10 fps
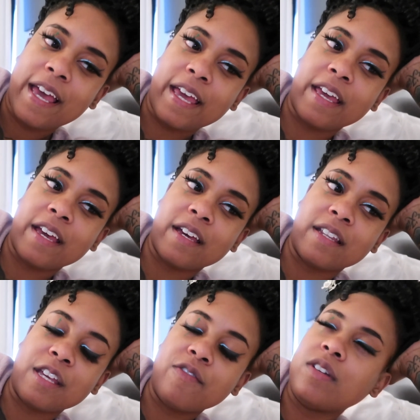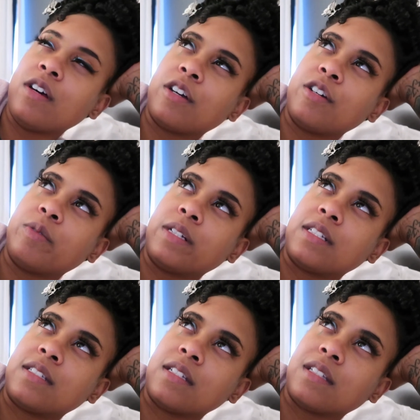And even on Goodreads it
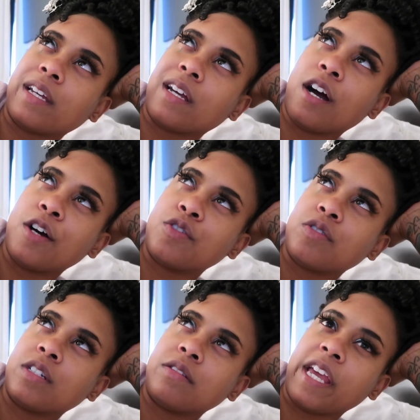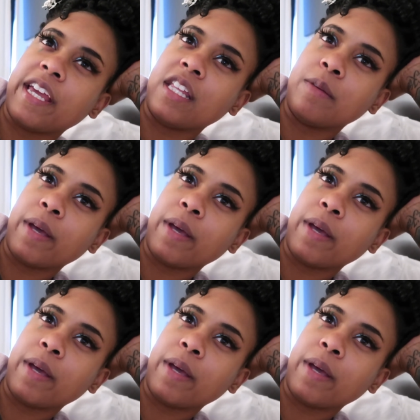says like 180